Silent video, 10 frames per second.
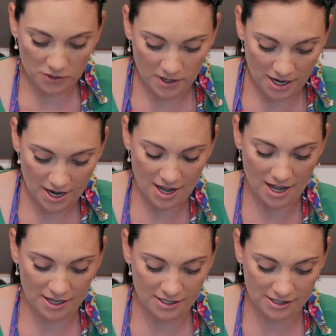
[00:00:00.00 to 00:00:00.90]
a
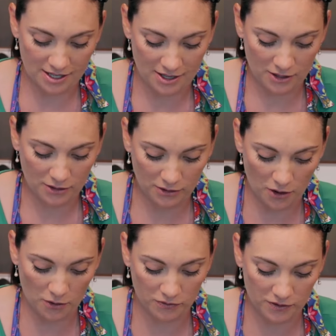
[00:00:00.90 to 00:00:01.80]
nice
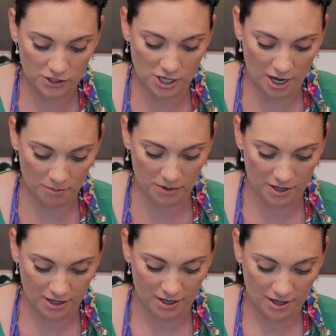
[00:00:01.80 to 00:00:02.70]
loaf shape
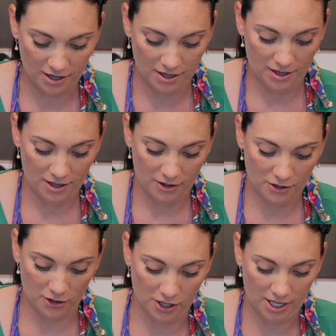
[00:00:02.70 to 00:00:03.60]

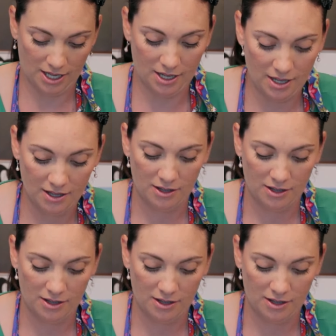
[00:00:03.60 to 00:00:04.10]
looking